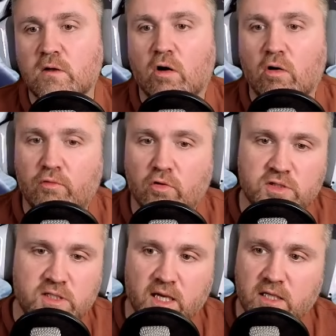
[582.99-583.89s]
or
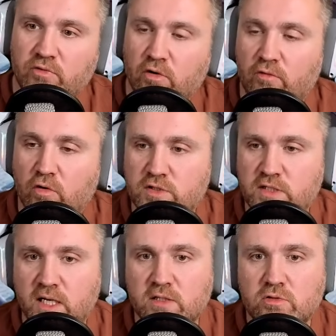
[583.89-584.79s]

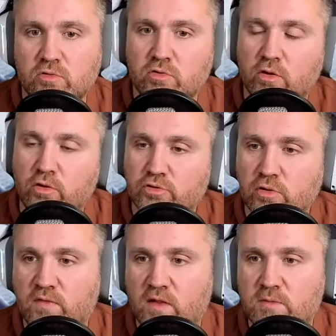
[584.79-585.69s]
48-48, you know, you're not sure if
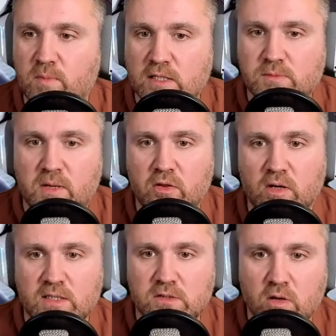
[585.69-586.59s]
it's marksman or
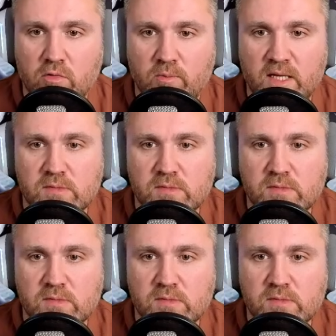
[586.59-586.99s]
lancer the best,